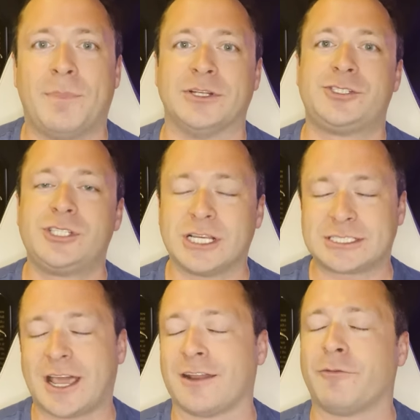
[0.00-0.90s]
but
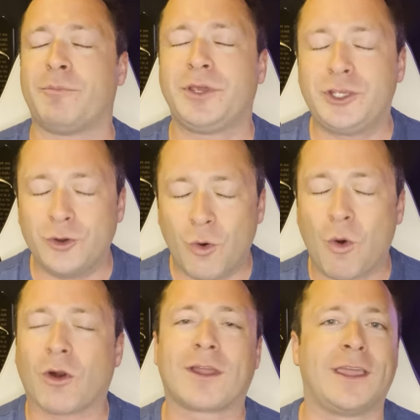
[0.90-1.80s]
just out of
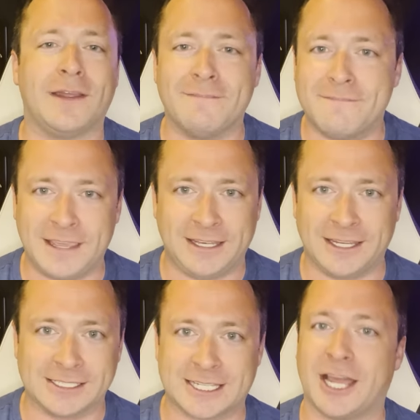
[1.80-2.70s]
pure
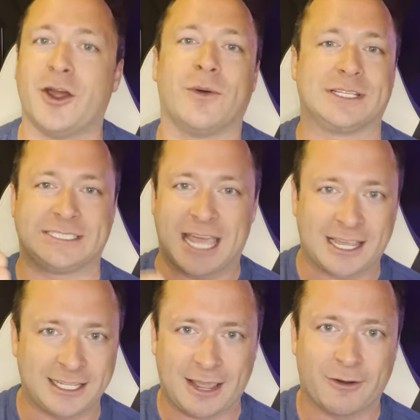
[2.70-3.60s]
convenience. I know
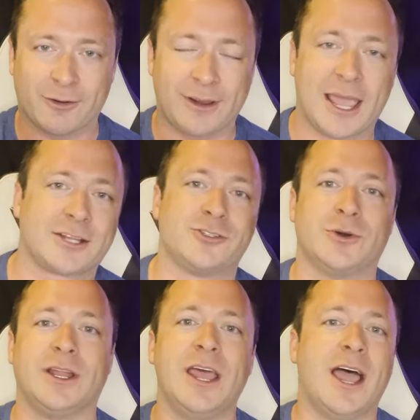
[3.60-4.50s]
exactly how I react to
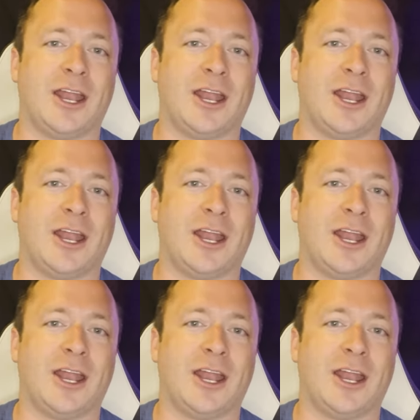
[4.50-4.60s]
it.